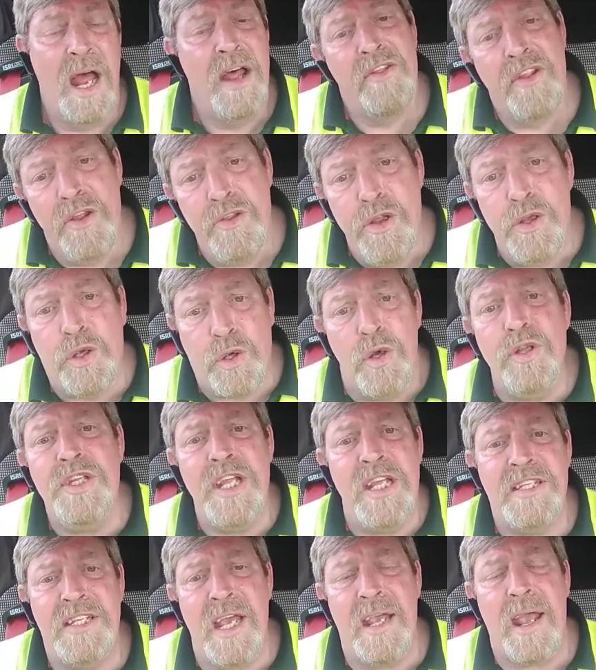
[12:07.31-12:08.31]
that they
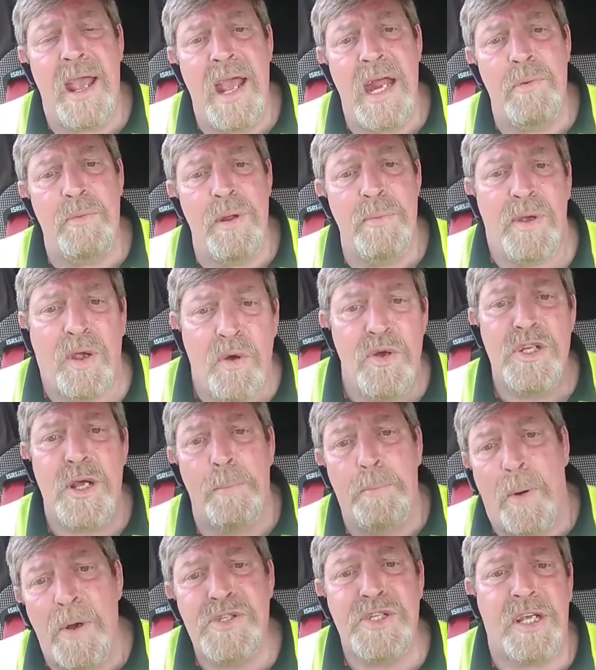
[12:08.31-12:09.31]
couldn't take anyway because
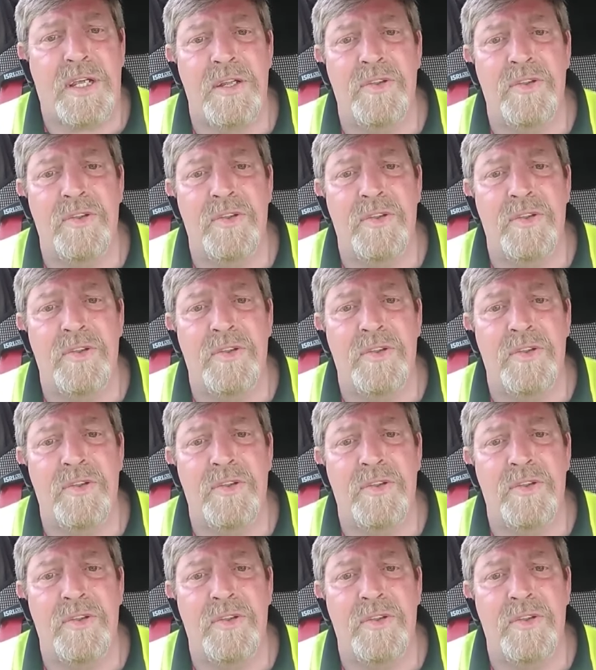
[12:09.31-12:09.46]
of budget